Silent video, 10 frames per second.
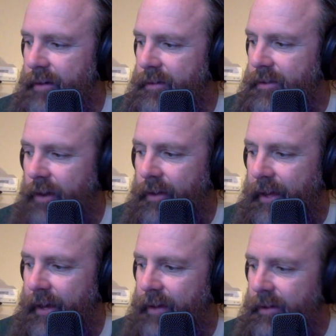Saw
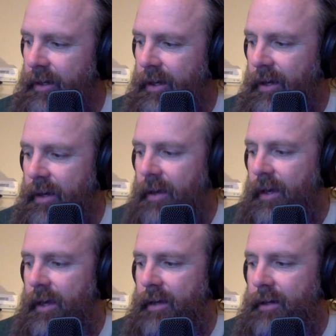that,
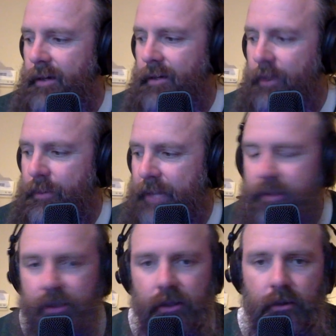and that was
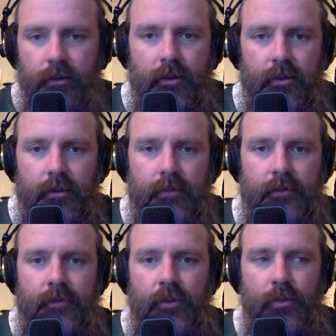actually going on
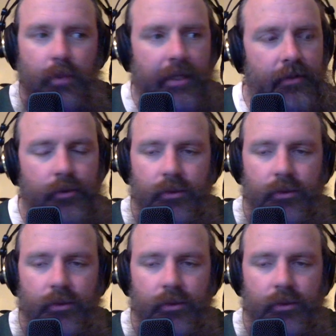this weekend too.